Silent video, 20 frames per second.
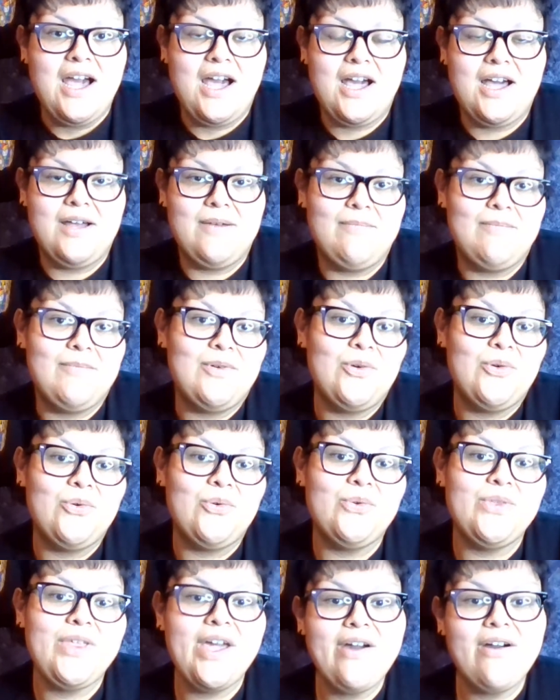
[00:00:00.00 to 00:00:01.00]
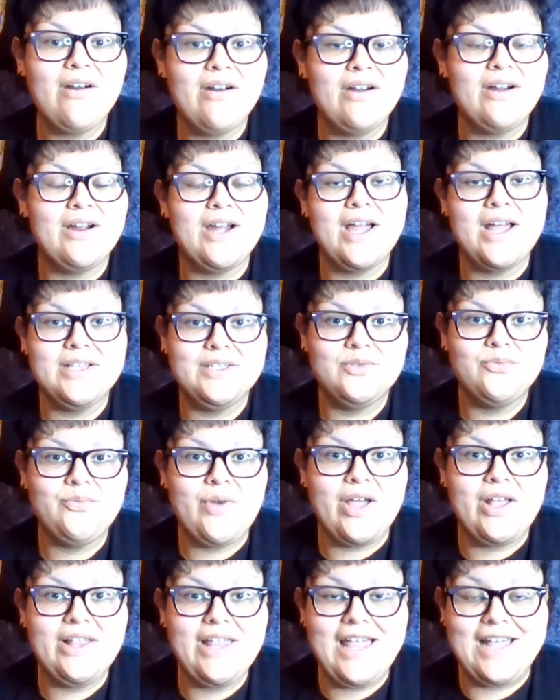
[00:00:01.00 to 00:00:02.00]
who they are as
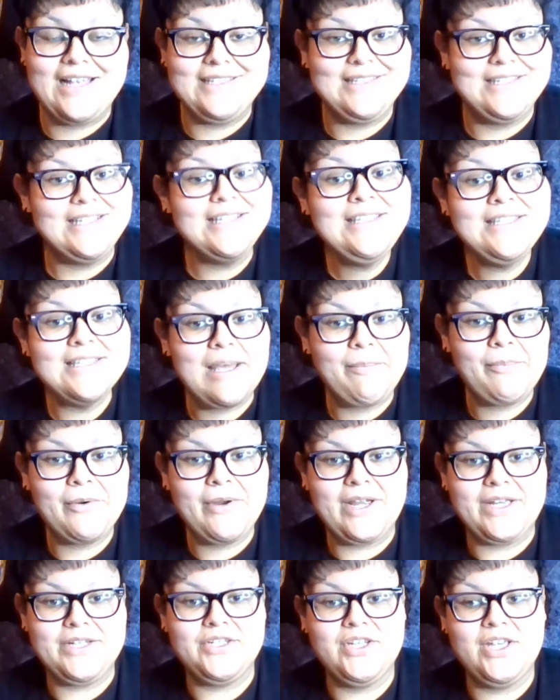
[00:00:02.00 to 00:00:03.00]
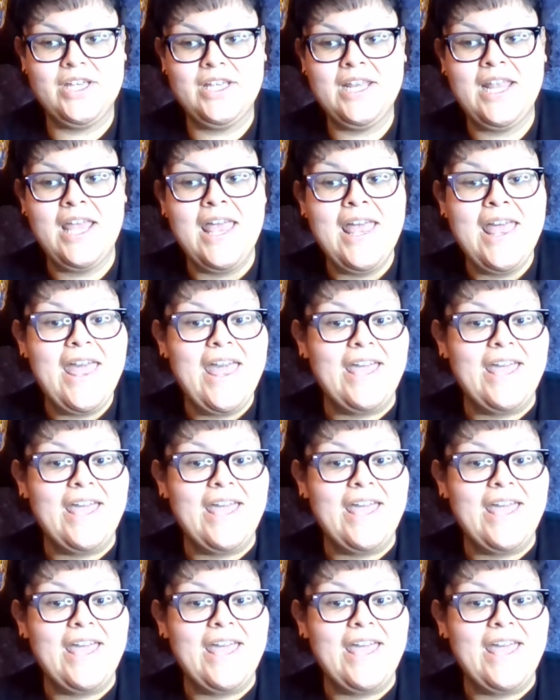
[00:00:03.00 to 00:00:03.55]
well as this separation?